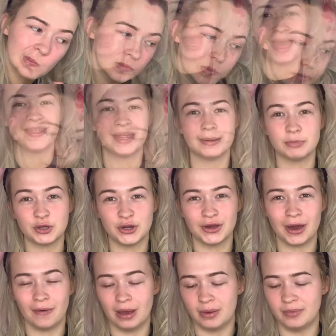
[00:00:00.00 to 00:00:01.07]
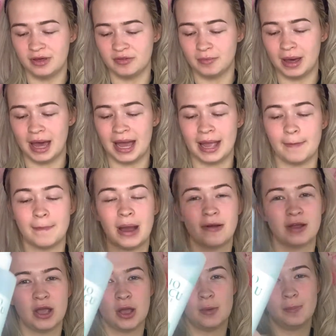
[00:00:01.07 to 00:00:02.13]
And then I'm going to go in with my
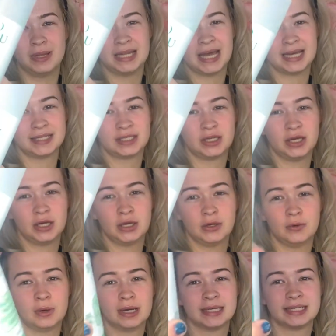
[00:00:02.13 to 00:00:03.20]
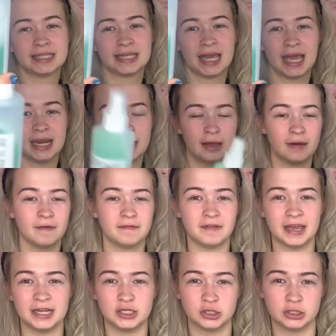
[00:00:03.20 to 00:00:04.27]
Mario Badescu Skin
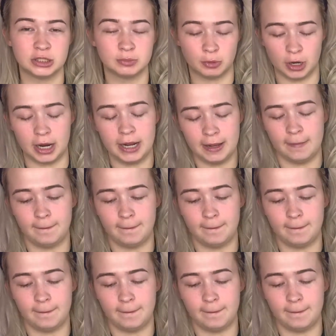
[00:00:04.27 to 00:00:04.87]
Facial Spray.